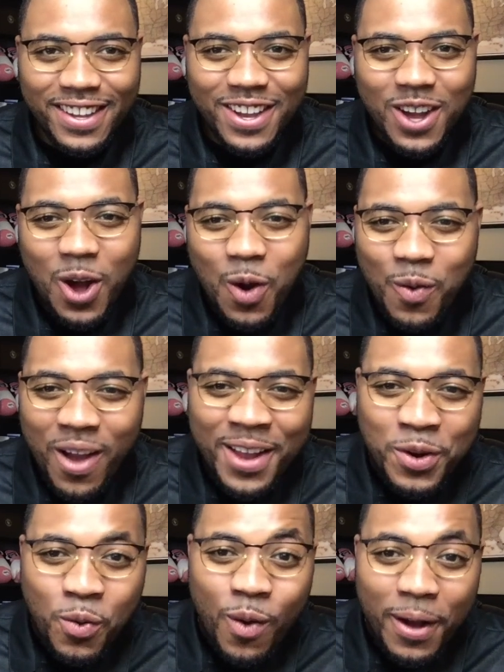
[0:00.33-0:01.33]
All
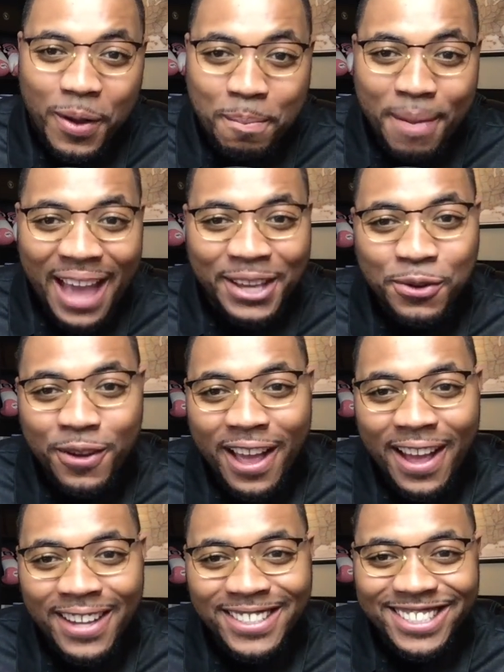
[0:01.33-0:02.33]
right, welcome back, you
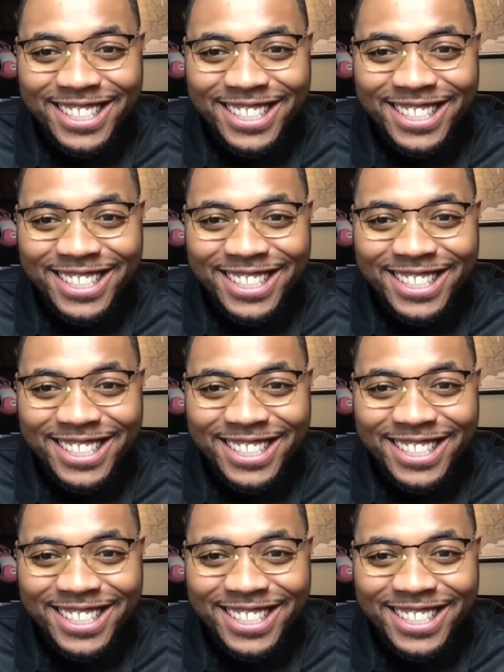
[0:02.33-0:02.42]
guys.